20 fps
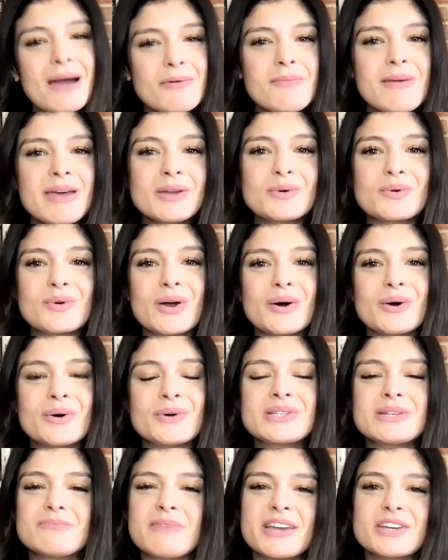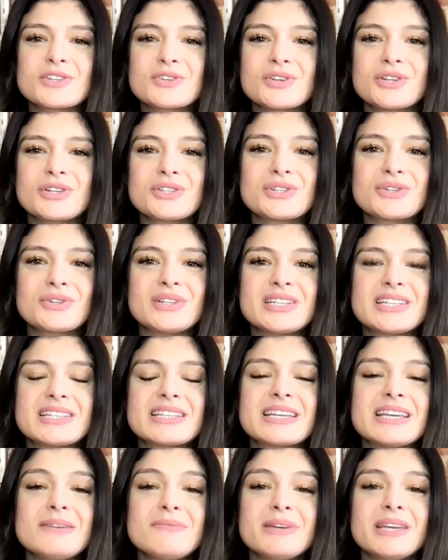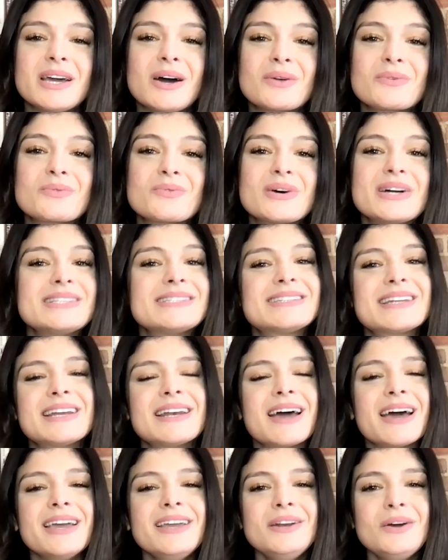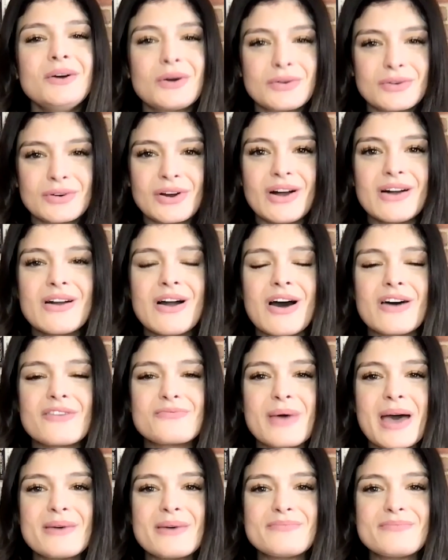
I'm Amanda Rose, and make sure you tune into the Gimme on Wednesday night over on Golf Bet.